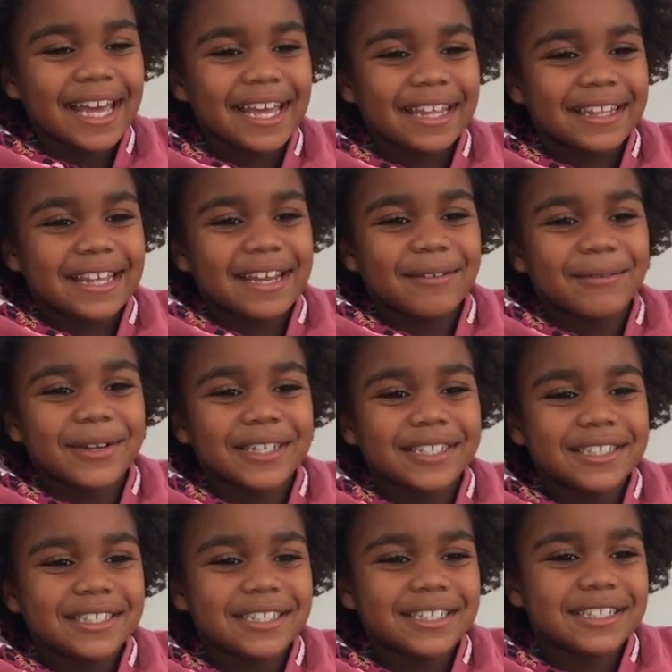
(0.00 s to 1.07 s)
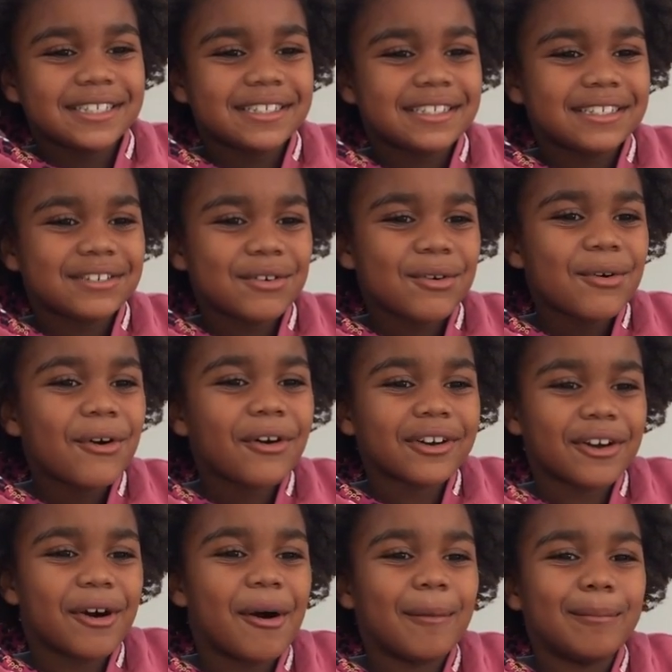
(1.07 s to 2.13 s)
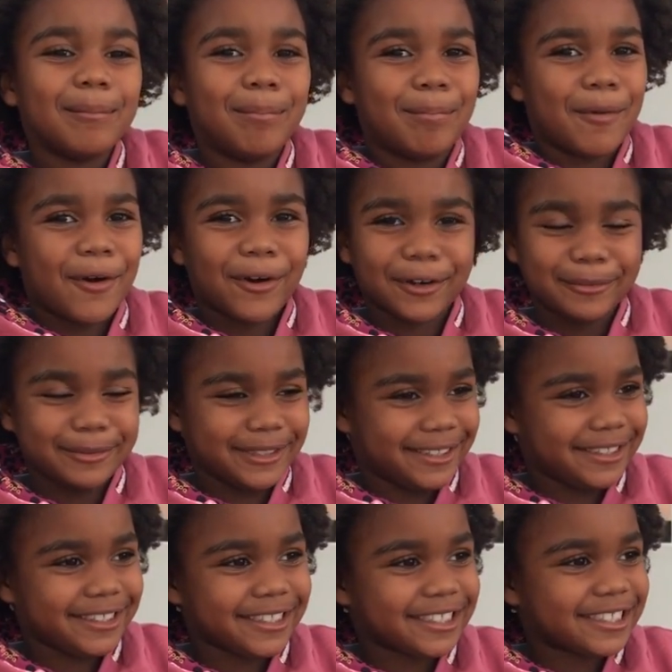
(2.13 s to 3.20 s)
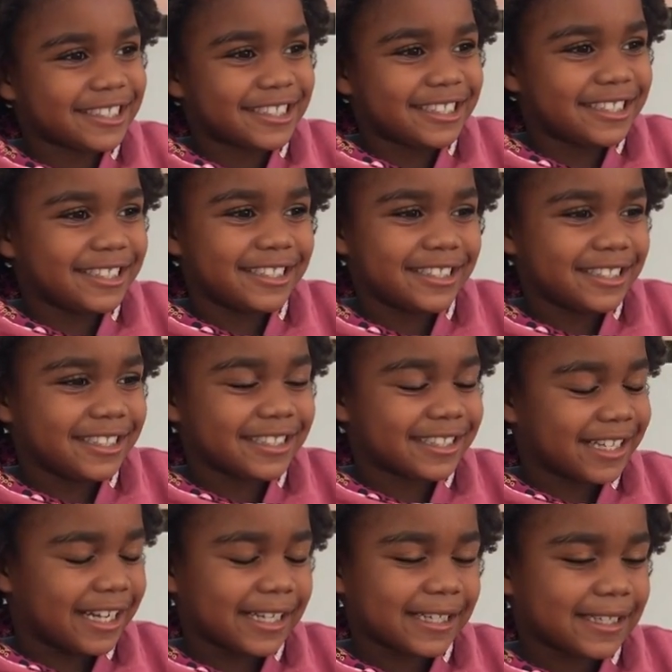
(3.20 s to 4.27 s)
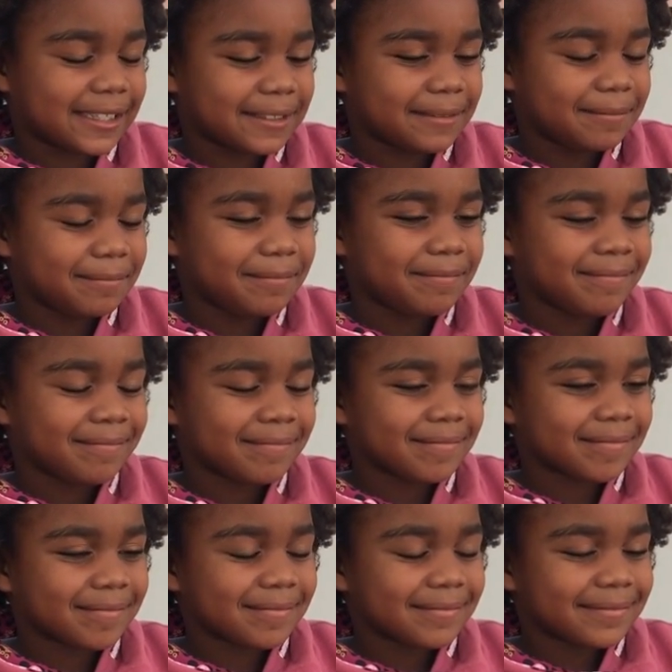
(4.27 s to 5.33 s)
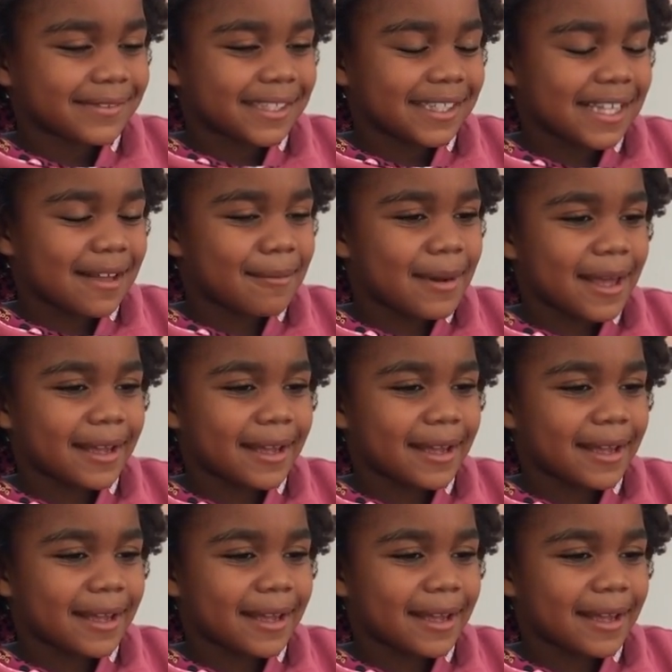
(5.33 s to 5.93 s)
And then when she's so on her Barbie ticket, she's like, and I'm